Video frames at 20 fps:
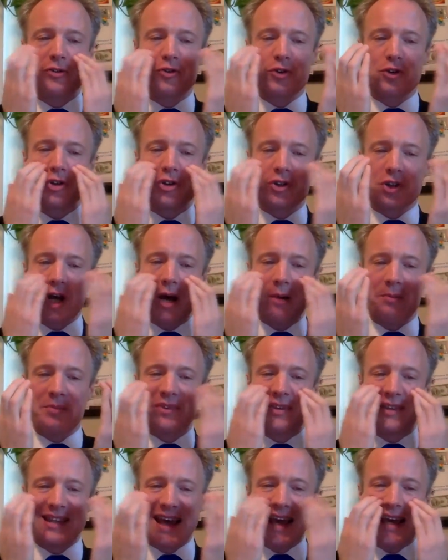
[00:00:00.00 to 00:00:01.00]
to stop
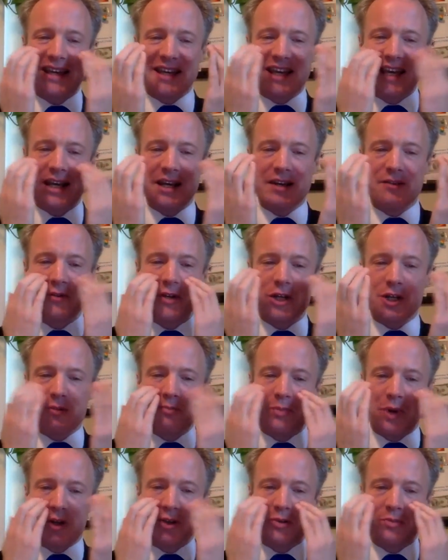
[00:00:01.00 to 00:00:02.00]
taking
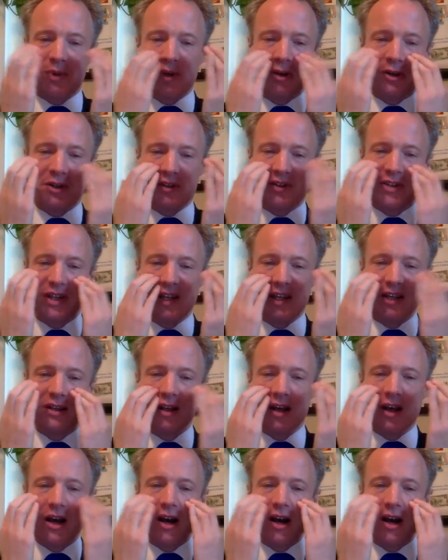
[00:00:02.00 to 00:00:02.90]
responsibility